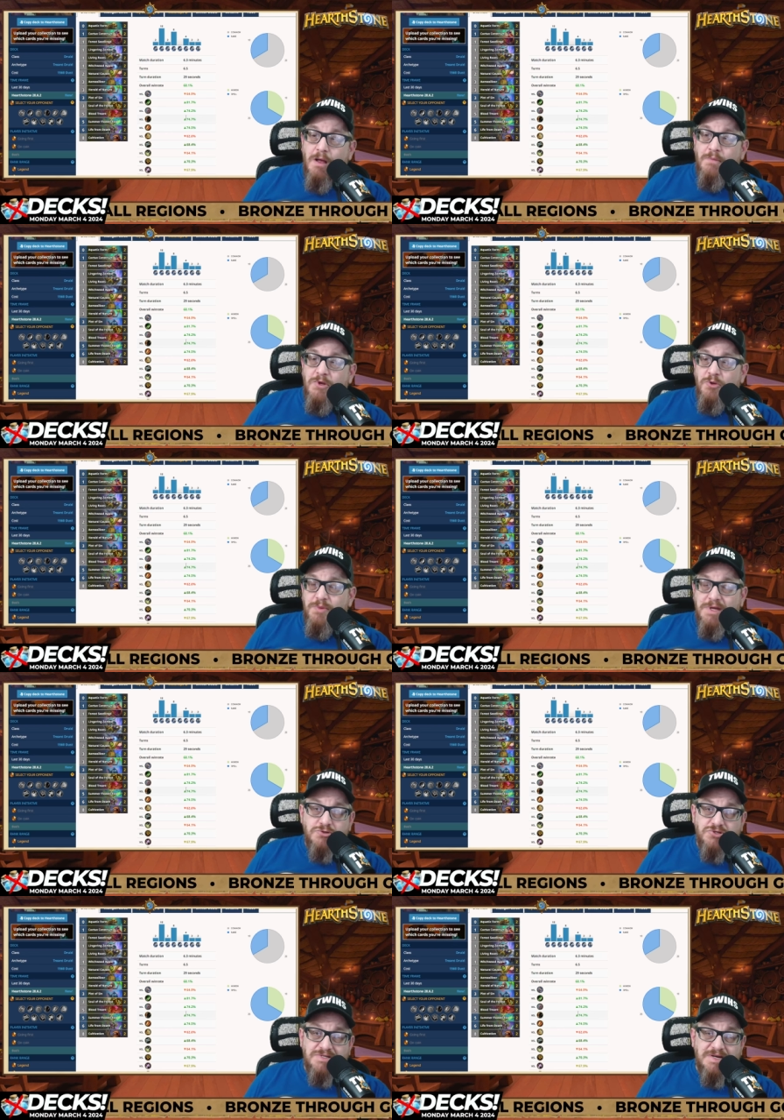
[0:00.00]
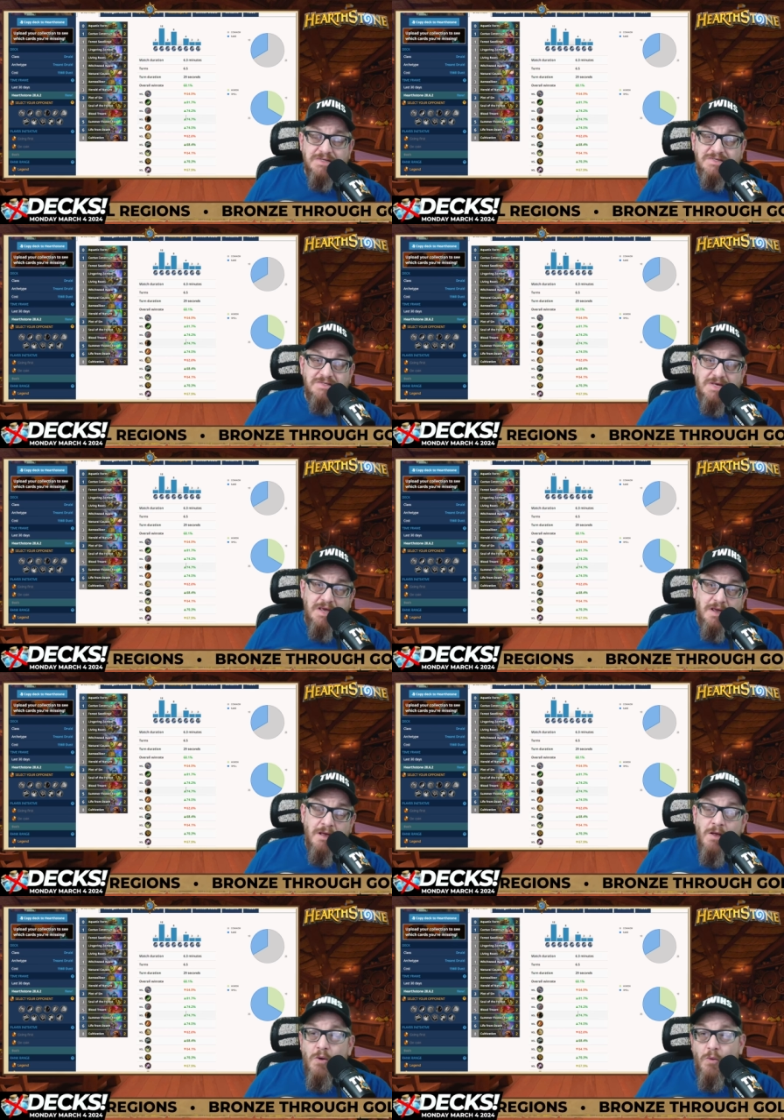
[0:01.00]
It'll be interesting to see
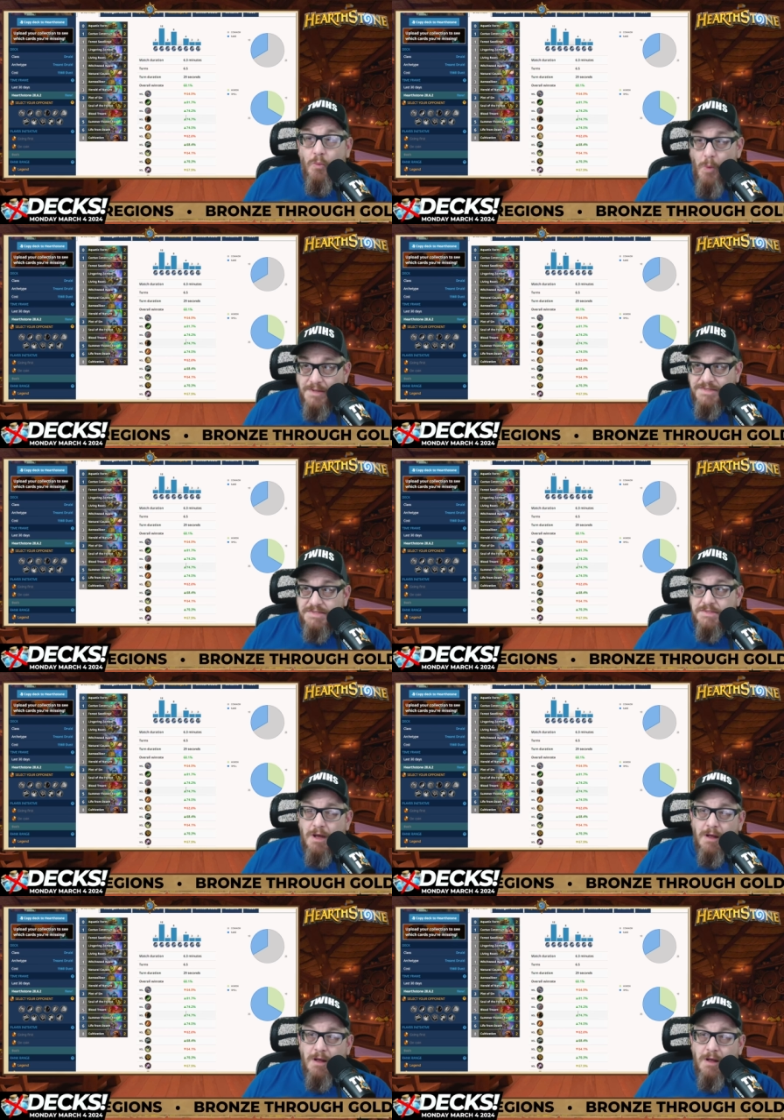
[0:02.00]
what,